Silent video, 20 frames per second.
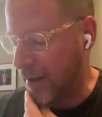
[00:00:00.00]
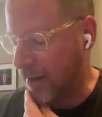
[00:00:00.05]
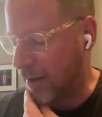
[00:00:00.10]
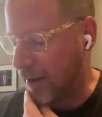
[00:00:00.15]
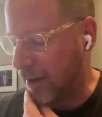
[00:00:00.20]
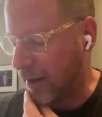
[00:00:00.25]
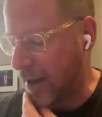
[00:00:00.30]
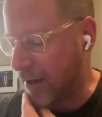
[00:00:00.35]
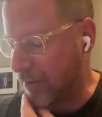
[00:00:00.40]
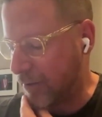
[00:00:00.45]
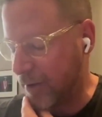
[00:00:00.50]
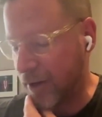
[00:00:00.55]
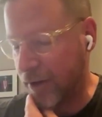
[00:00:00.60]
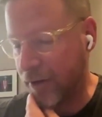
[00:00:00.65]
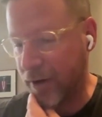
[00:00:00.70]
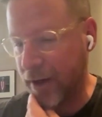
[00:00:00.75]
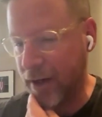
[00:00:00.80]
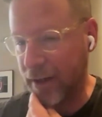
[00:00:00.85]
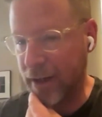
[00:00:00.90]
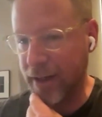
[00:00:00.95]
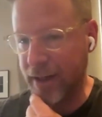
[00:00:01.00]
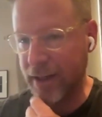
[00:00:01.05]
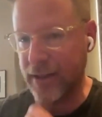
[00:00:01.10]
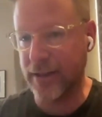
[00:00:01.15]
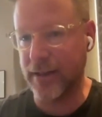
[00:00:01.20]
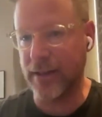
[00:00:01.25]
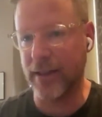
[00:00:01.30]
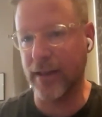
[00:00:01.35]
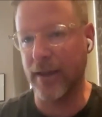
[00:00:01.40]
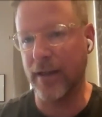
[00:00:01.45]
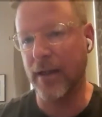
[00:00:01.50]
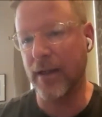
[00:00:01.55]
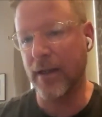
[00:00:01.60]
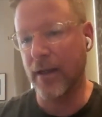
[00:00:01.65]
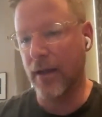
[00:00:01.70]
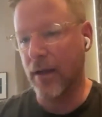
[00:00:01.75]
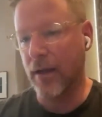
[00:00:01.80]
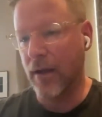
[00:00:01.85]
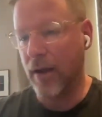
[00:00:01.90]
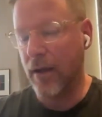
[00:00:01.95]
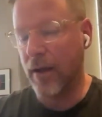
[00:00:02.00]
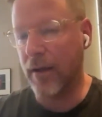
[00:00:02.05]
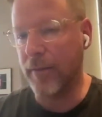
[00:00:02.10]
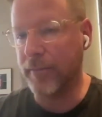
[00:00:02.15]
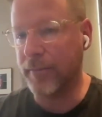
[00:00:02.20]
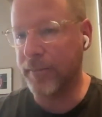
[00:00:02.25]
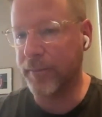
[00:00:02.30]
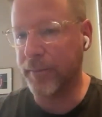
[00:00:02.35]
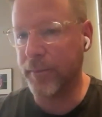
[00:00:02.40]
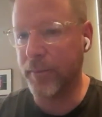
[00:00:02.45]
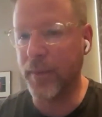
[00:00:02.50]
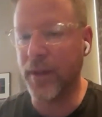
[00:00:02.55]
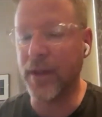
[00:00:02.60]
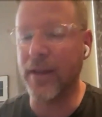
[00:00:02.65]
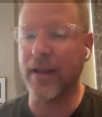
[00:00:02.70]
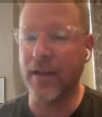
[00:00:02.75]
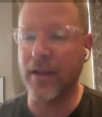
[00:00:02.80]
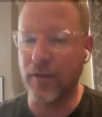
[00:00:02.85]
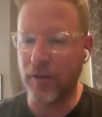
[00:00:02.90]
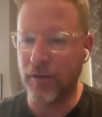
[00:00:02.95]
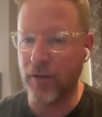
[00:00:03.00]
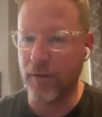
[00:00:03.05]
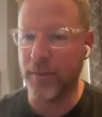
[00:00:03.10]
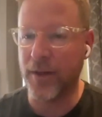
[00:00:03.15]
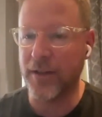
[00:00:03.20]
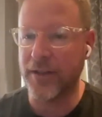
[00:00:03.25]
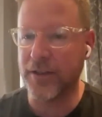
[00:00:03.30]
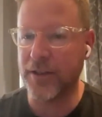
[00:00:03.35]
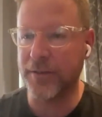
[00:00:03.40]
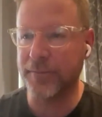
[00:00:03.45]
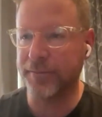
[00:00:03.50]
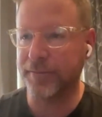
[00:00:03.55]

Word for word: and the Life of the Great Lakes. Um, but thank you so much.